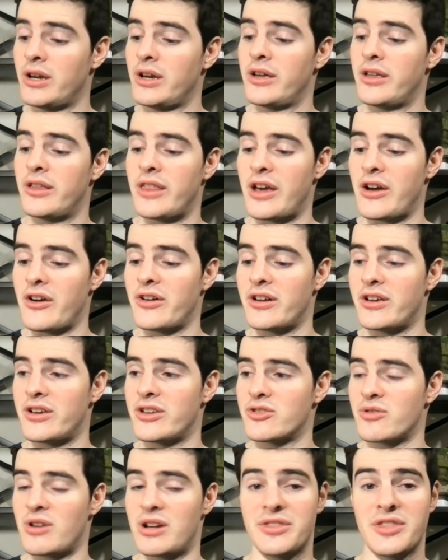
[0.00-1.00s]
There it
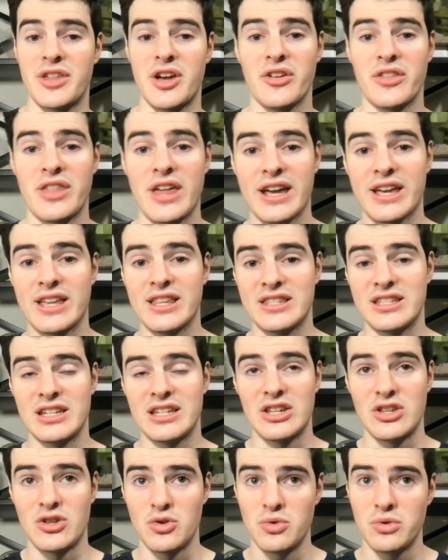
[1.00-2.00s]
is right there. That
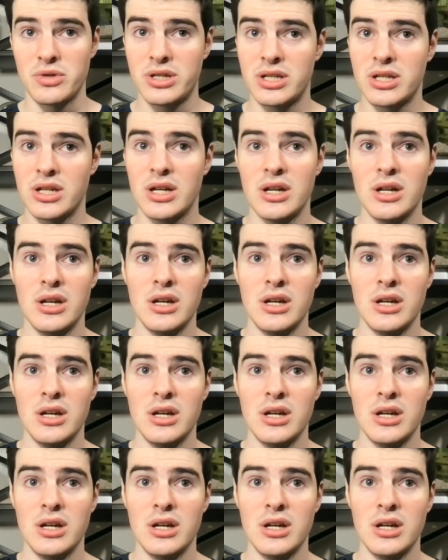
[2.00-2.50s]
continues.